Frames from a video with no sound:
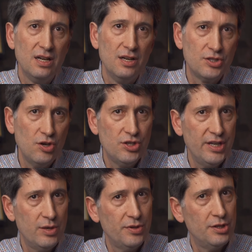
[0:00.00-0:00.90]

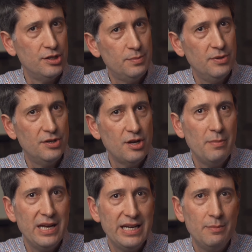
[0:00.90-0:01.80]
associated with a disputed
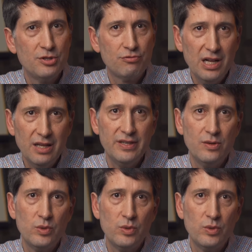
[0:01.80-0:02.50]
domain name is relevant